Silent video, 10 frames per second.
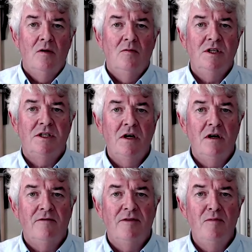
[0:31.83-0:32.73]
We
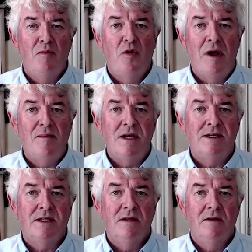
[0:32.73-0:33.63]
start from the
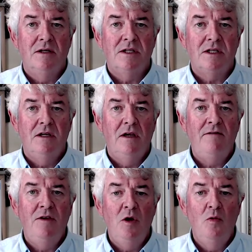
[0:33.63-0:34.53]
premise that
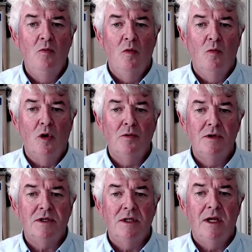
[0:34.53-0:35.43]
if you
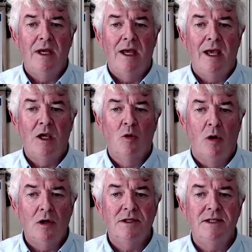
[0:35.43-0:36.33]
want a
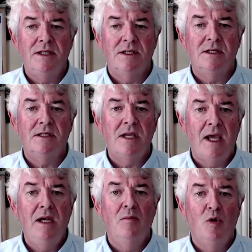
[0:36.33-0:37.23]
quality,
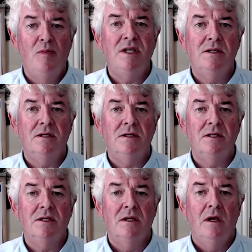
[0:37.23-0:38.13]
sustainable
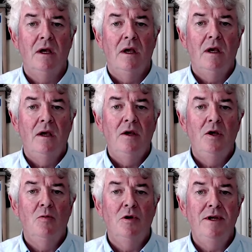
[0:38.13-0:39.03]
business,
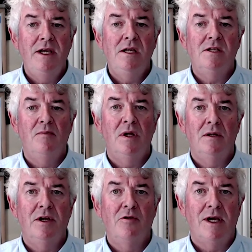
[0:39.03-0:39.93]
you will need to
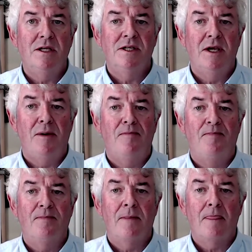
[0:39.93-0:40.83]
build a great team.
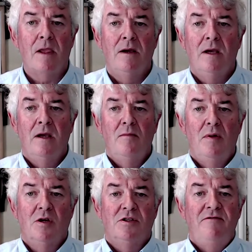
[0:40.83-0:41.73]

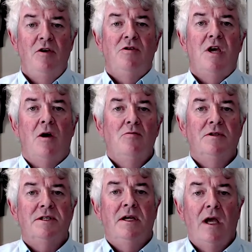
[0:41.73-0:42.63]
Because if you
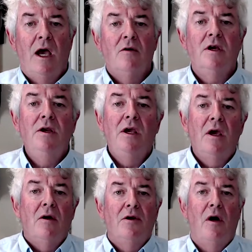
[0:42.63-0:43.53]
don't, how can you
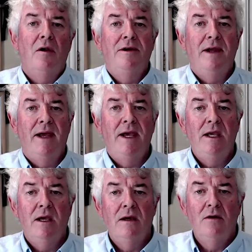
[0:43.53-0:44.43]
go on
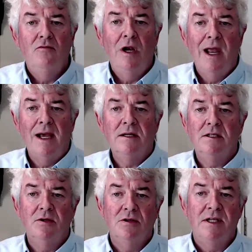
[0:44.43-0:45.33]
holiday,
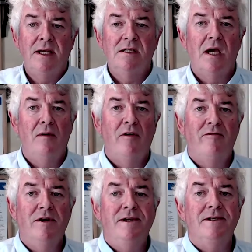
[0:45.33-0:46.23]
relax, or take time off
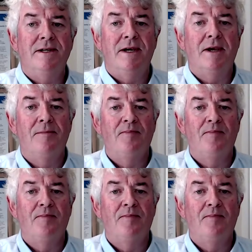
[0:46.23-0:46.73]
when you're sick?